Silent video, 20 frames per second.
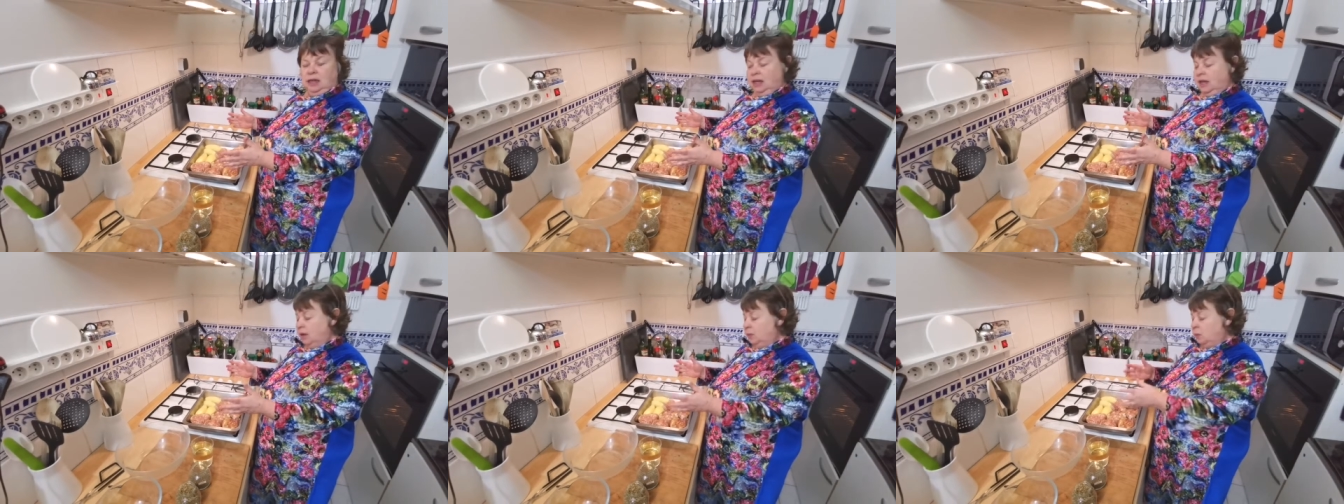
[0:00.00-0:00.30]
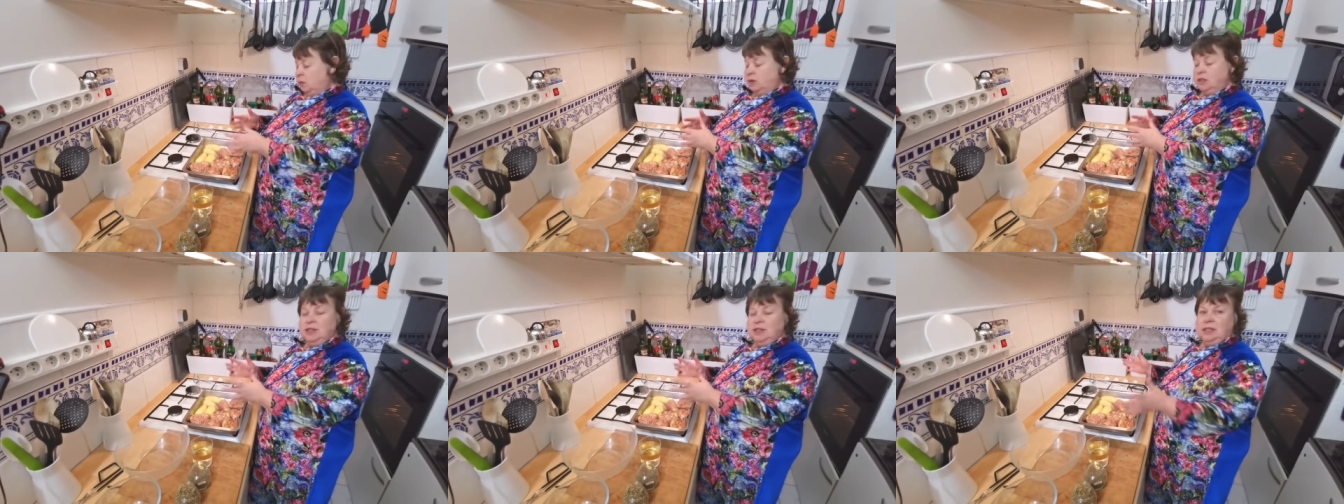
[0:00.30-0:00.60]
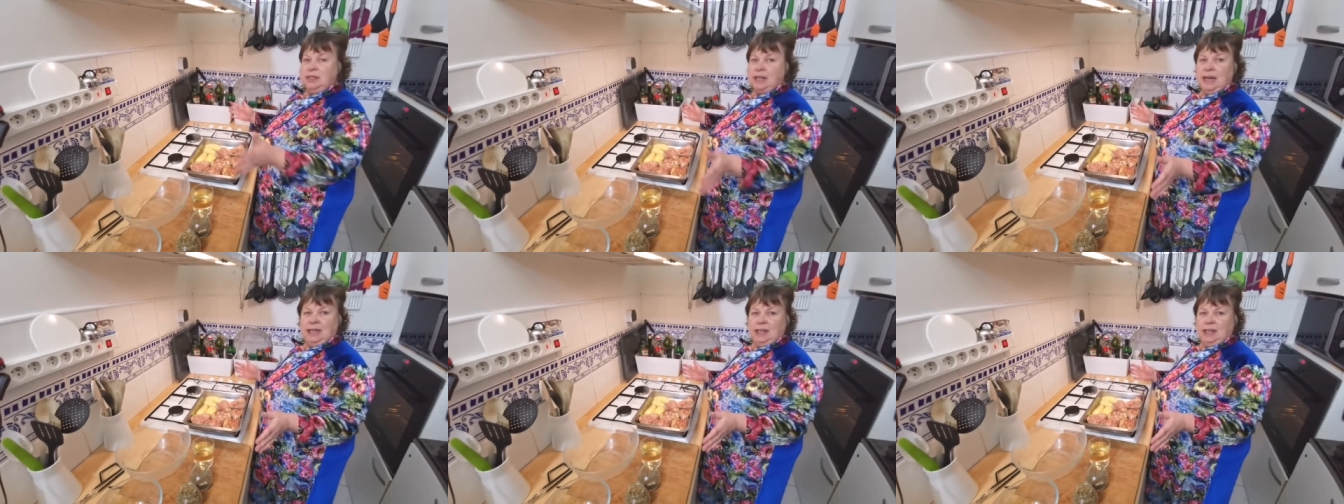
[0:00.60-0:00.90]
it
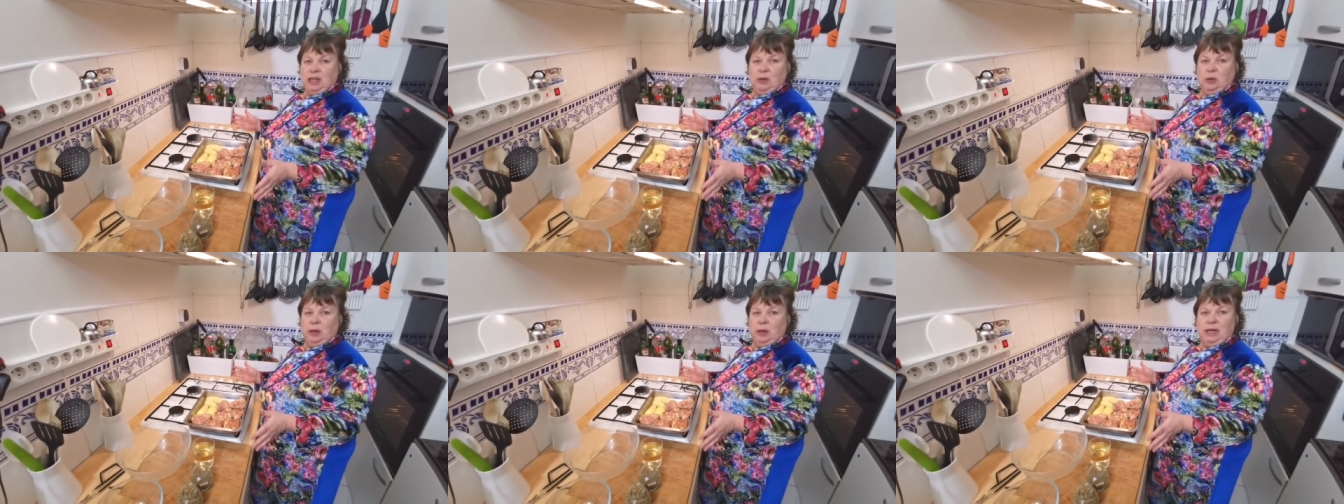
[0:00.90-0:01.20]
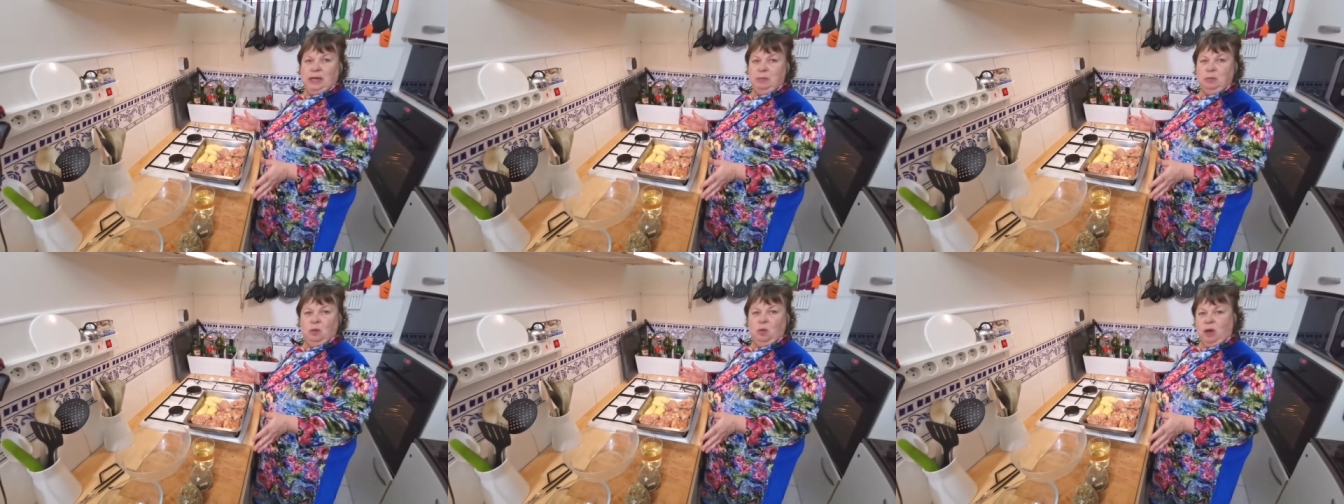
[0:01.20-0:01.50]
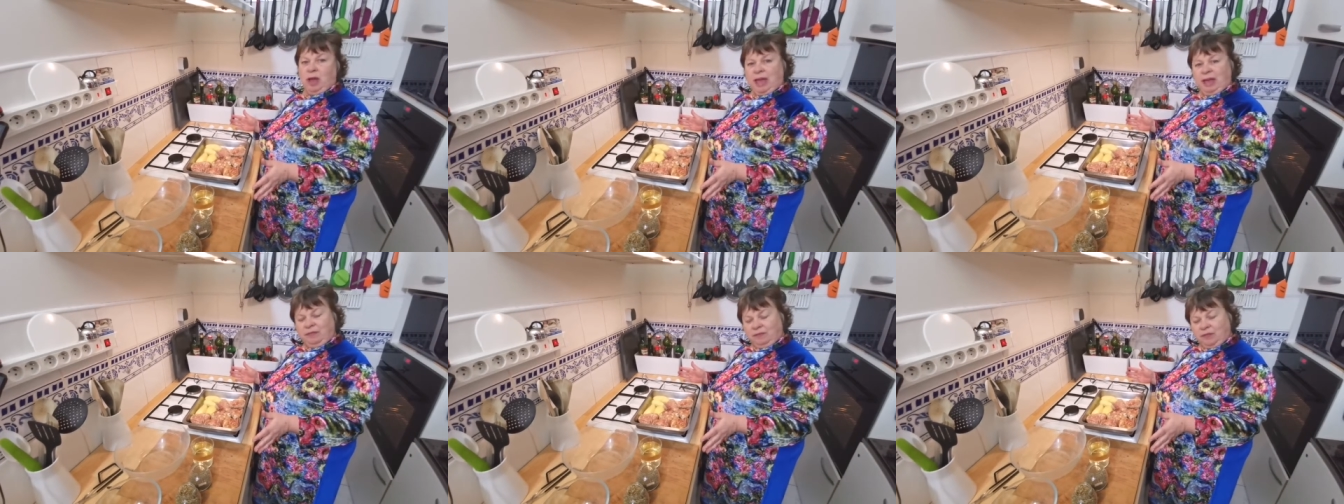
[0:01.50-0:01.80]
wouldn't take you any more
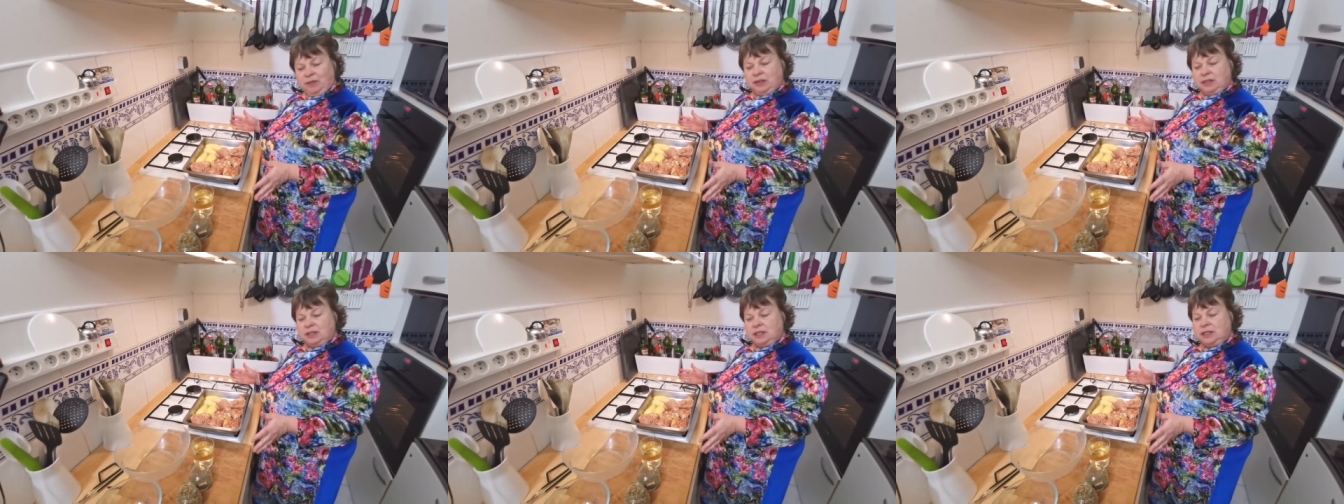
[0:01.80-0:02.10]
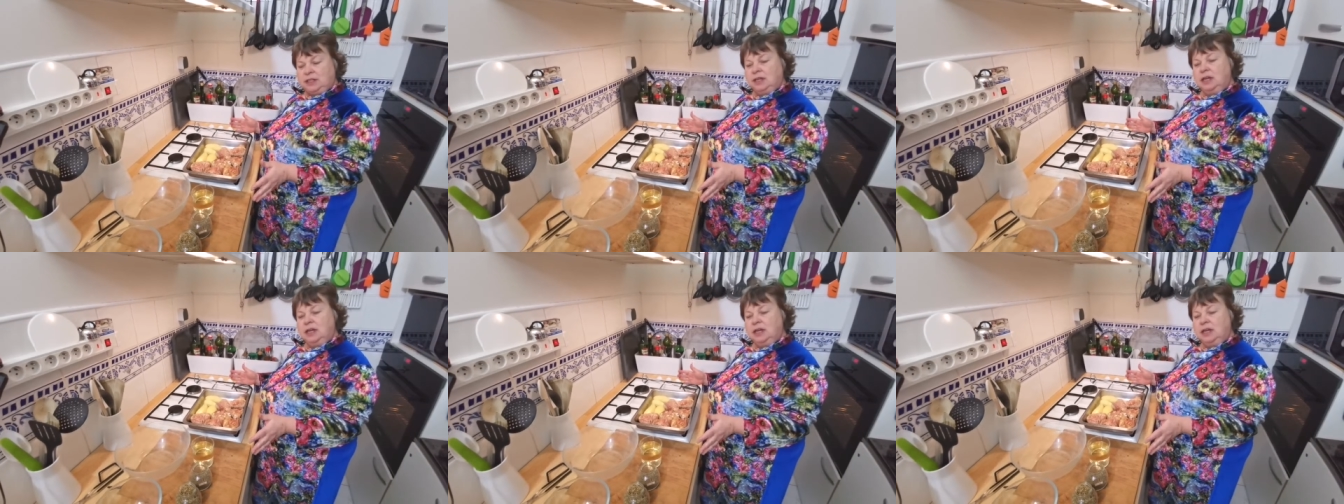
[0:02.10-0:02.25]
effort